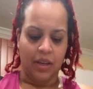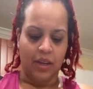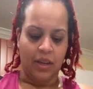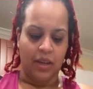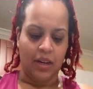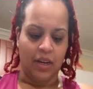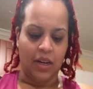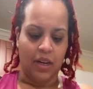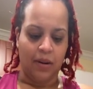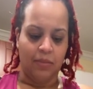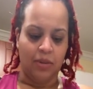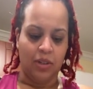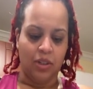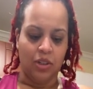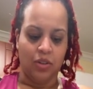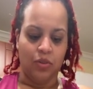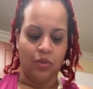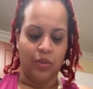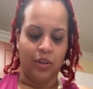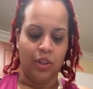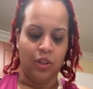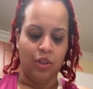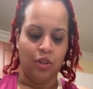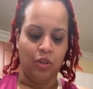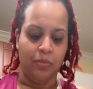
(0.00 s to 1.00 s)
And I'm just
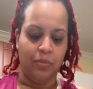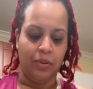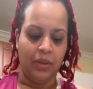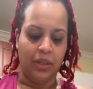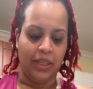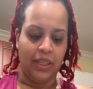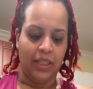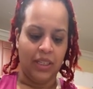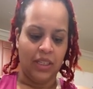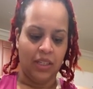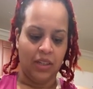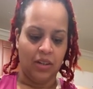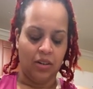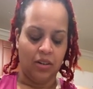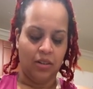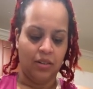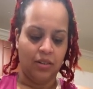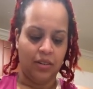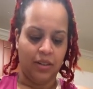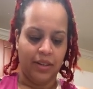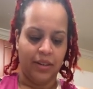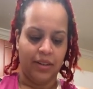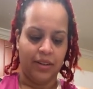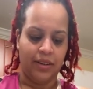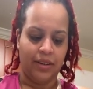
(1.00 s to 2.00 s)
going to place it on
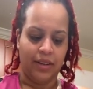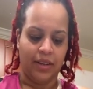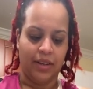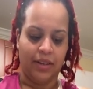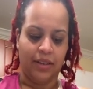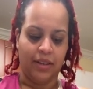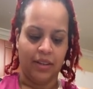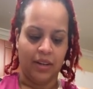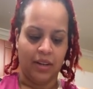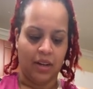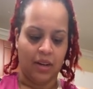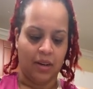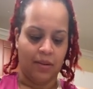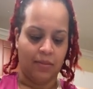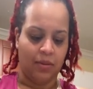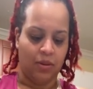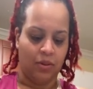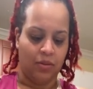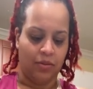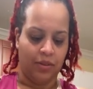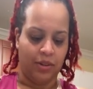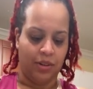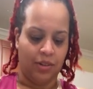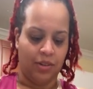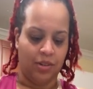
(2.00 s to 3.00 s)
there, and then I'm
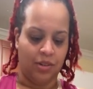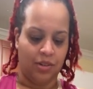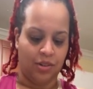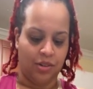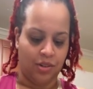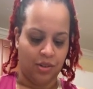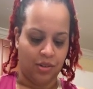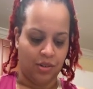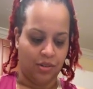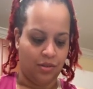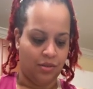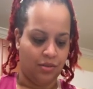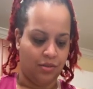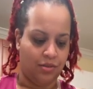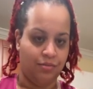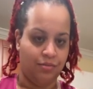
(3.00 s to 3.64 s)
going to just